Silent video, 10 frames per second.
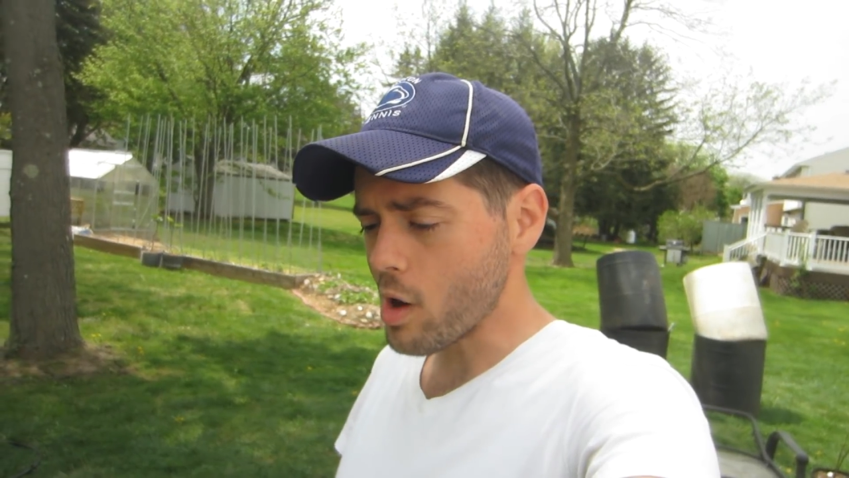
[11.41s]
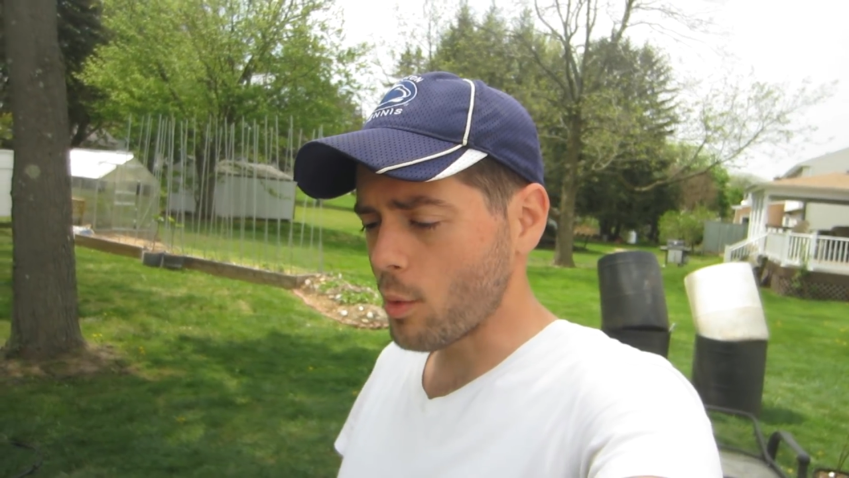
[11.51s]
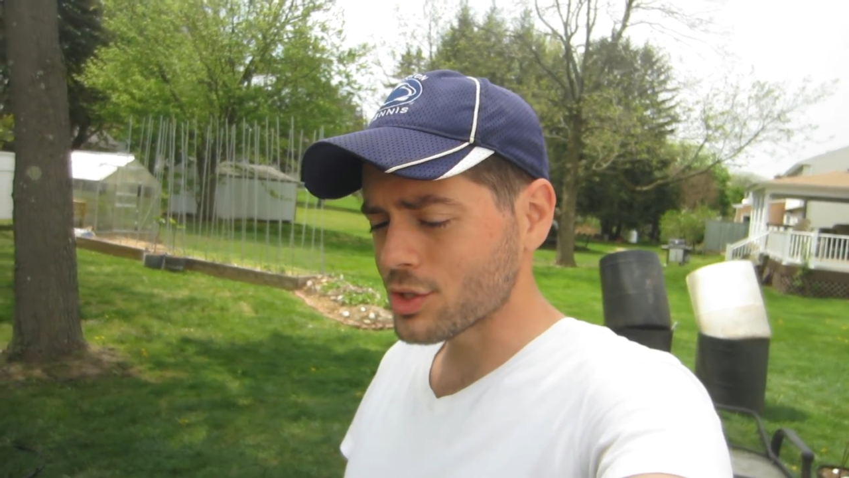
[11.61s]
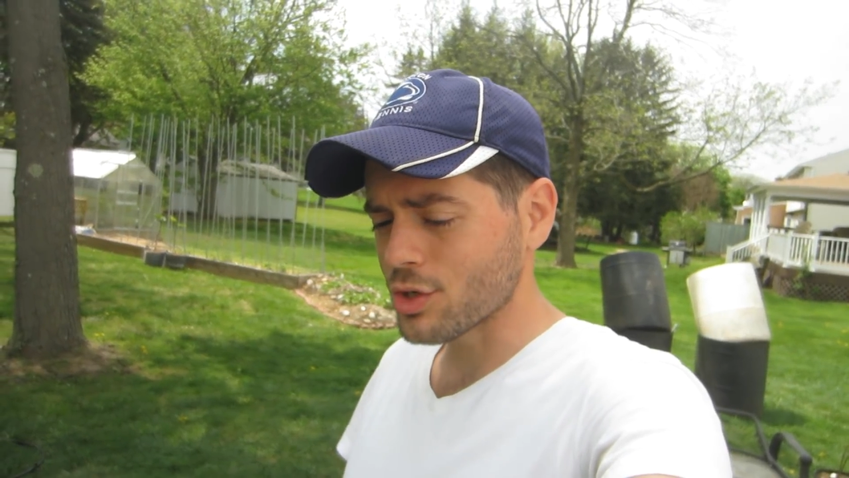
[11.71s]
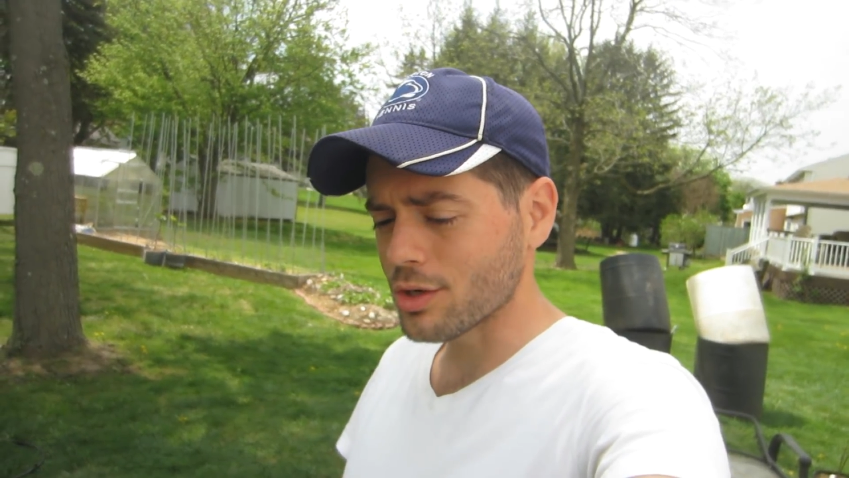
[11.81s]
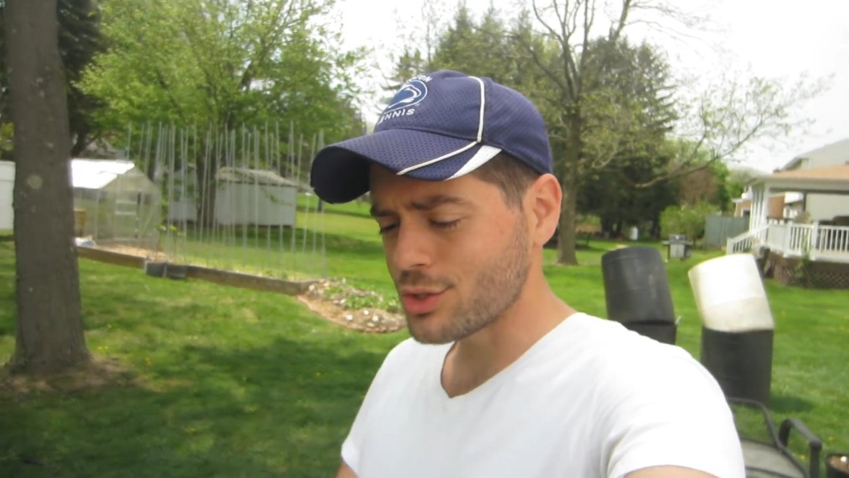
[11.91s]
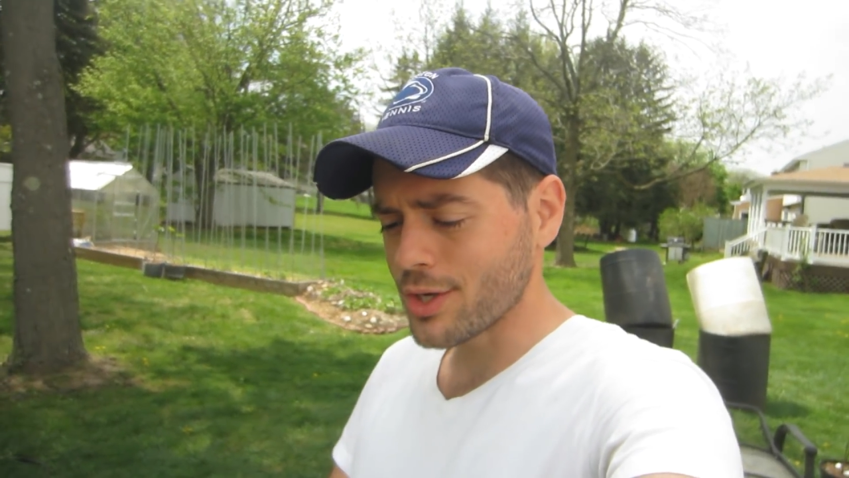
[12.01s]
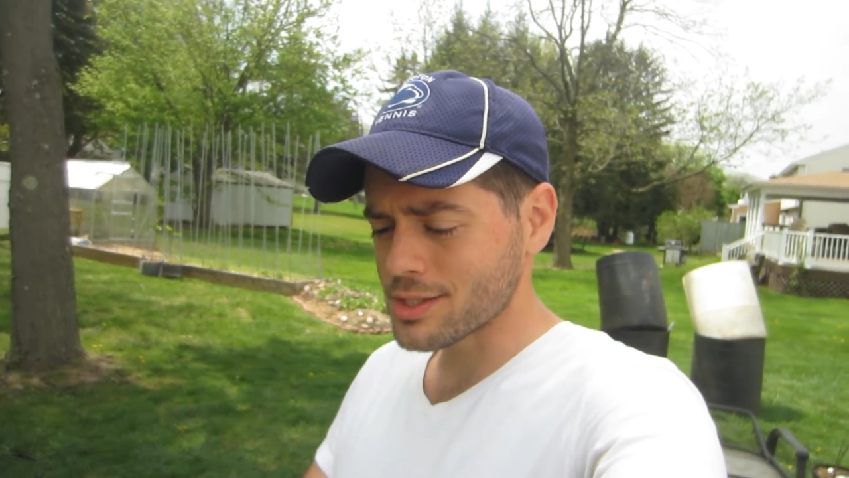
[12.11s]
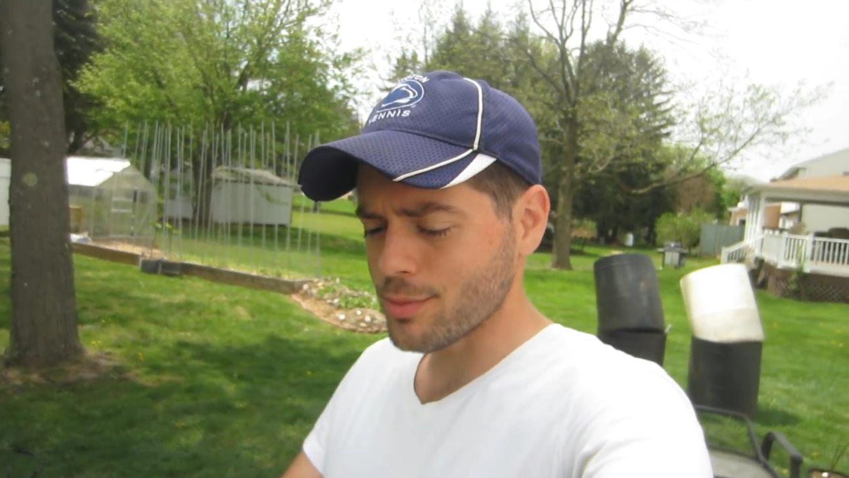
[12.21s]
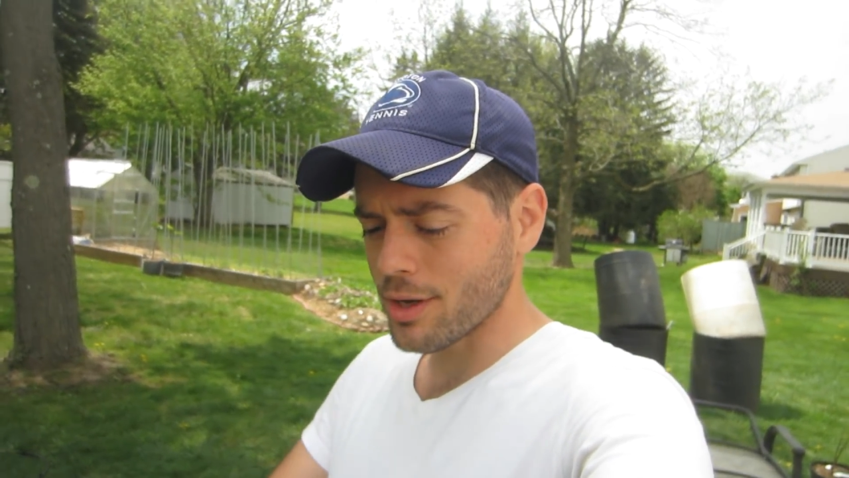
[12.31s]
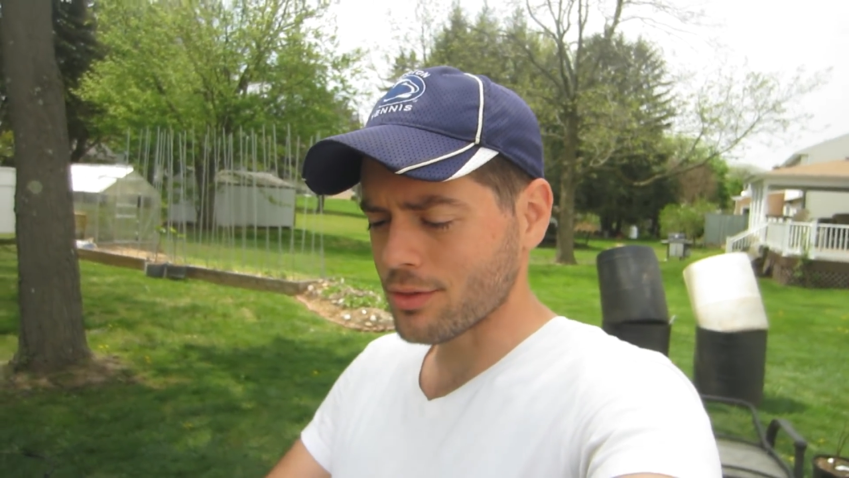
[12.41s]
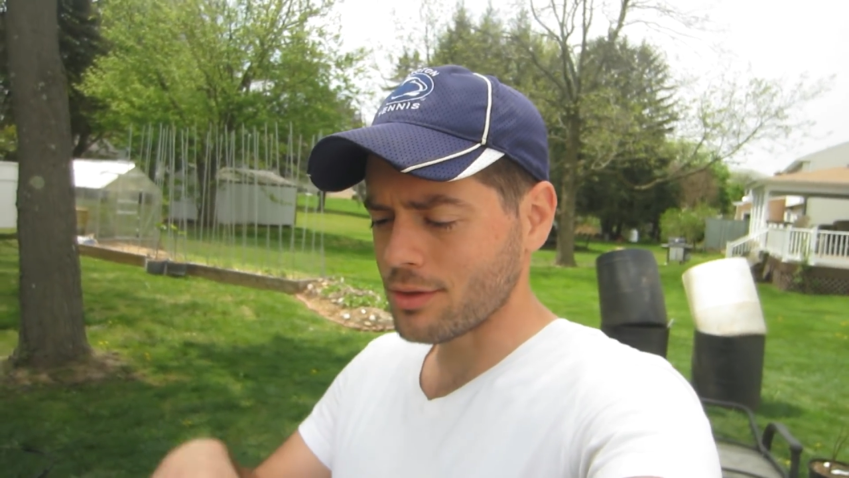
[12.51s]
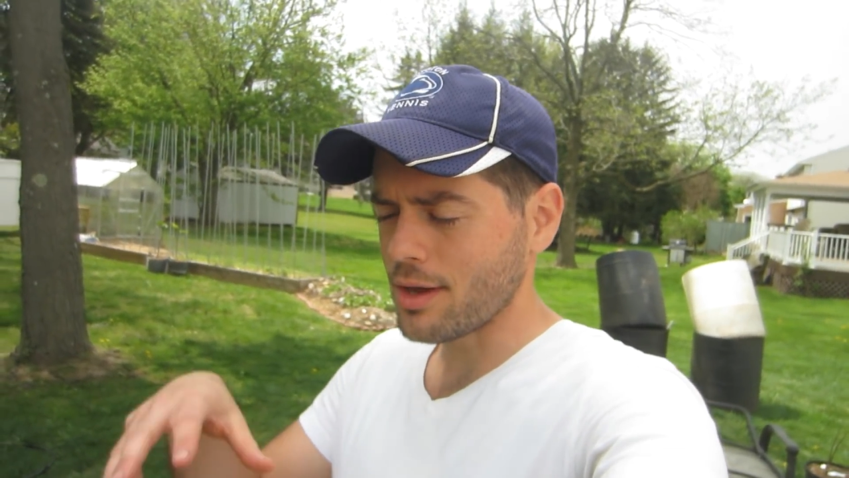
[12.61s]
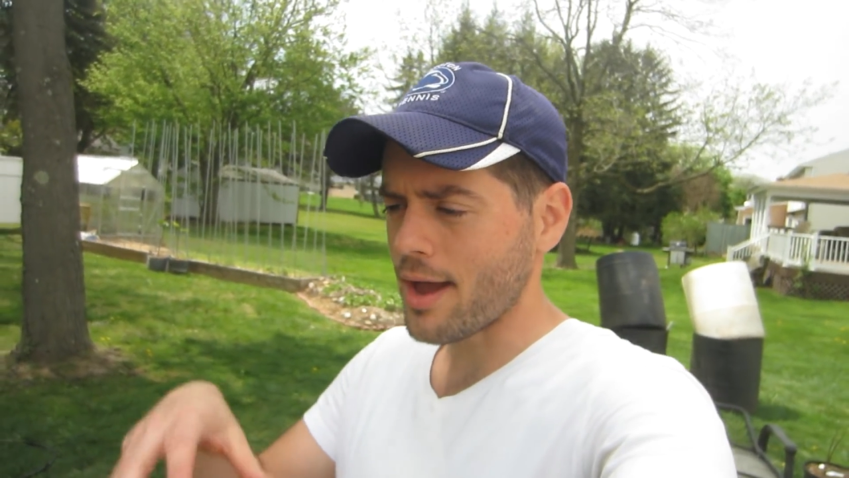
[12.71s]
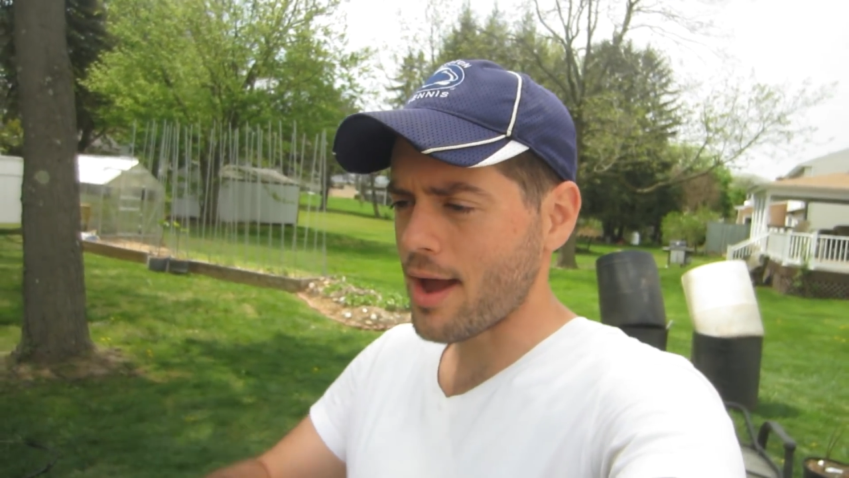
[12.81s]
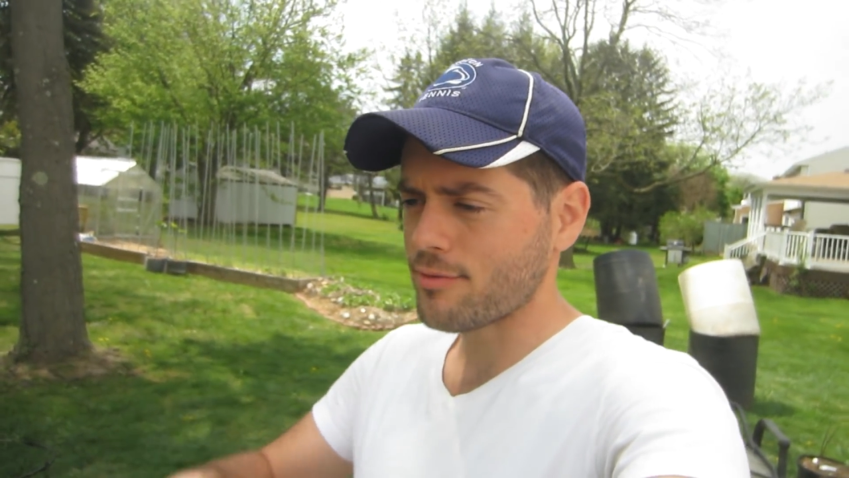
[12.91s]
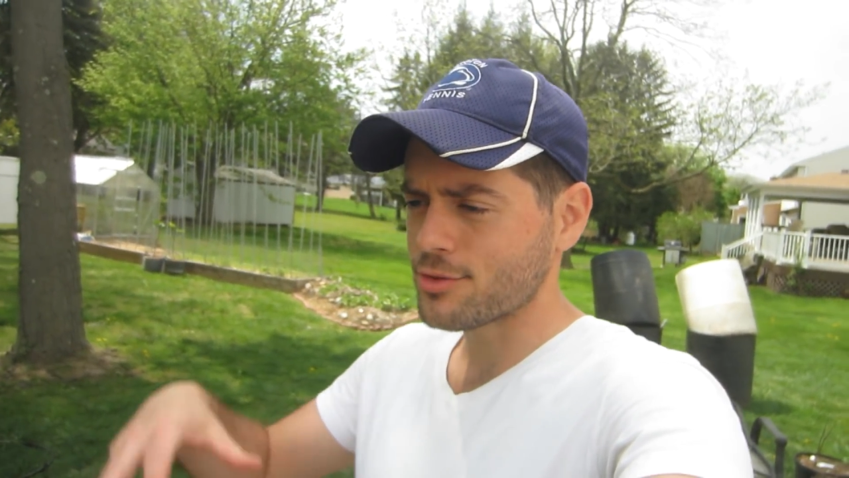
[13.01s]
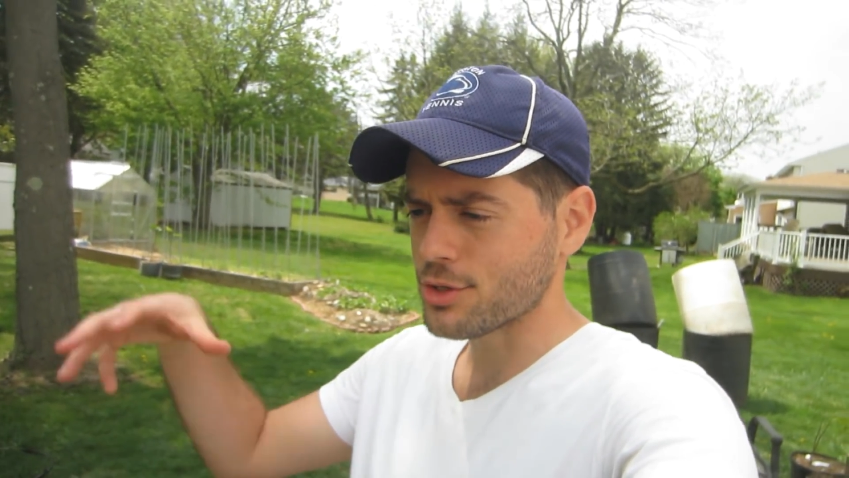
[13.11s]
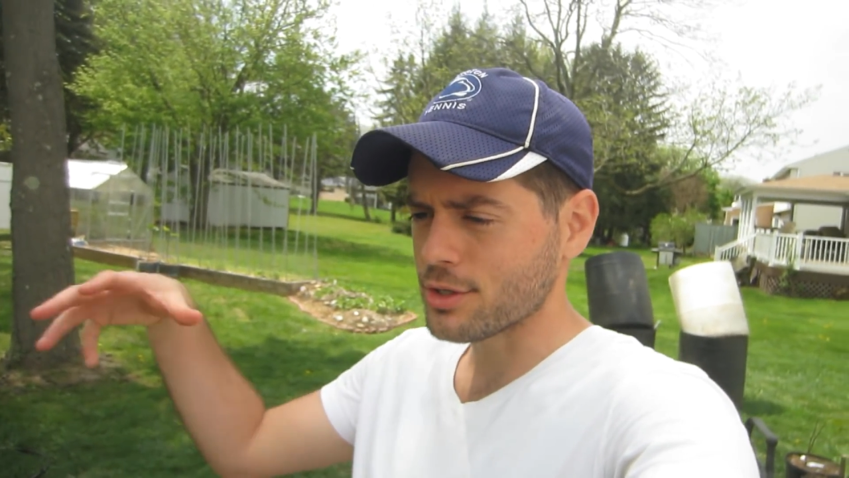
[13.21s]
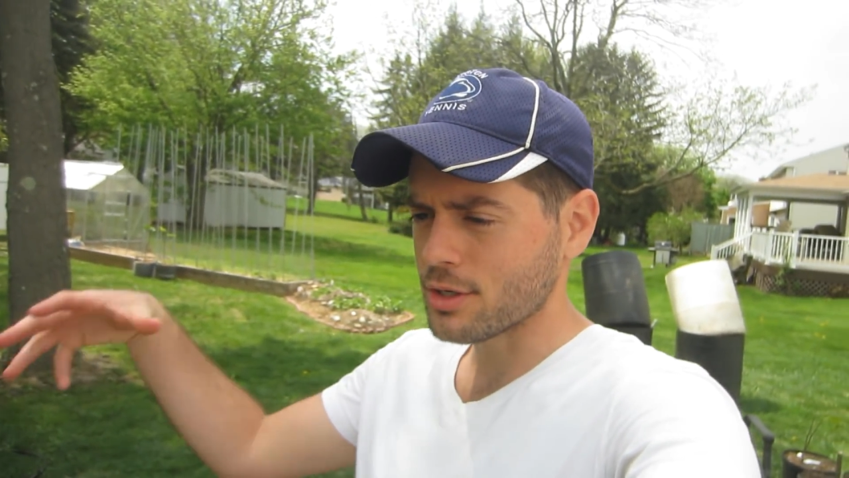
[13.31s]
I want to talk to you guys about the
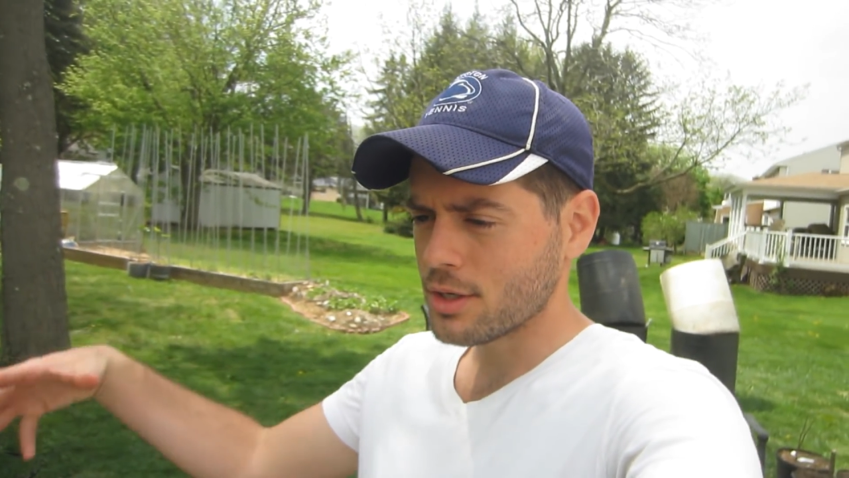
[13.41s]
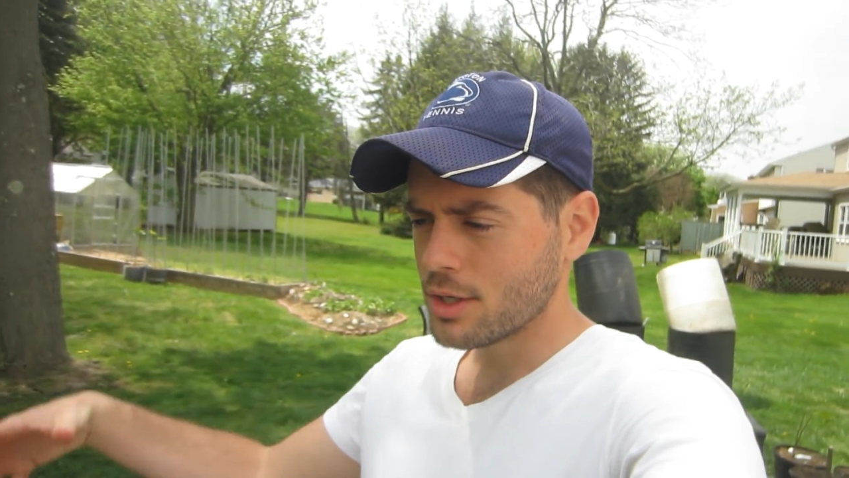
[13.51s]
after